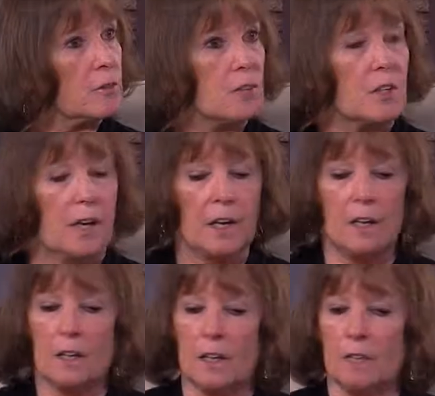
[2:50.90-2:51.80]
this,
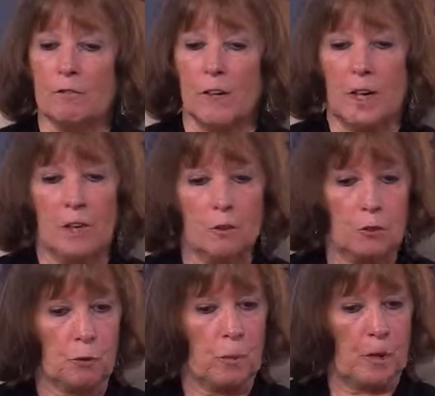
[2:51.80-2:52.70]
say, if
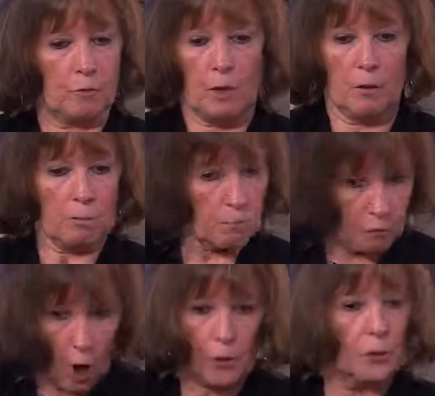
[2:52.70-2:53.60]
a
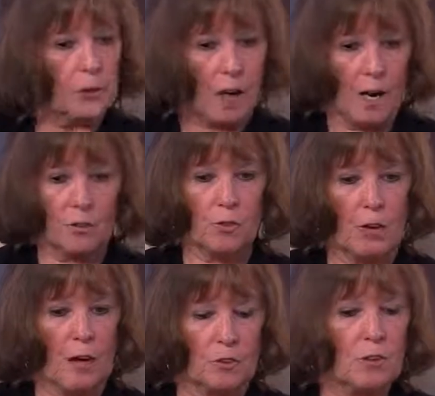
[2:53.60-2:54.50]
father dies,
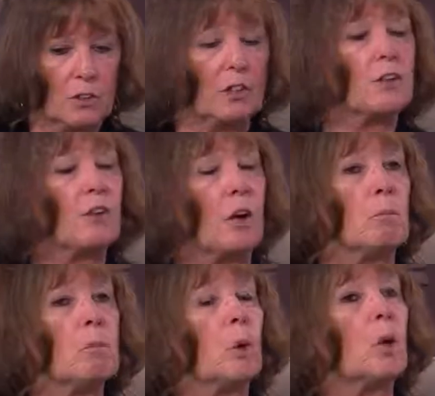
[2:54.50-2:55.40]
as an
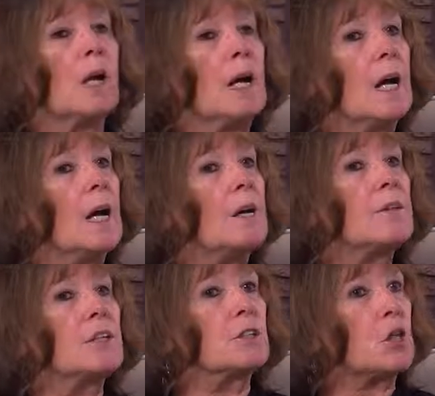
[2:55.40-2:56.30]
example.
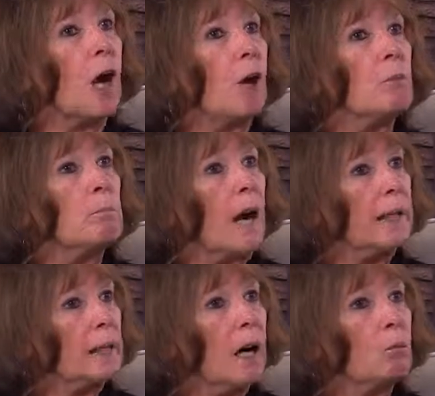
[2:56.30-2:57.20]
The child
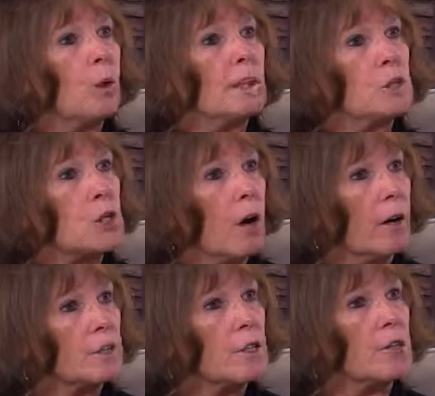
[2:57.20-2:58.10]
might not want to
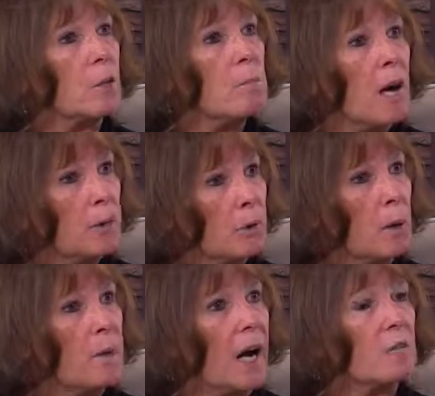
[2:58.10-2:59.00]
talk to their mother
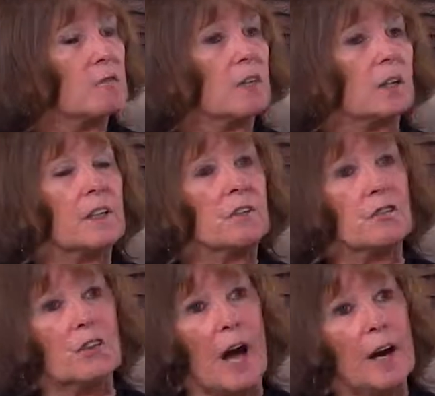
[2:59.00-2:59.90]
about feeling
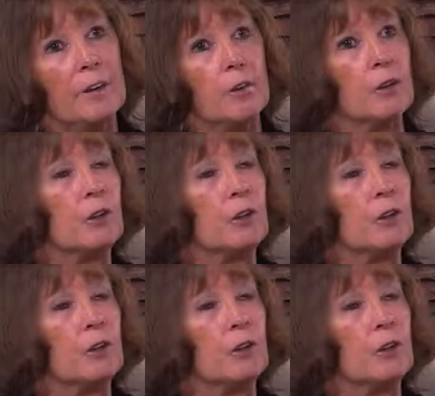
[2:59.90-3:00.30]
sad or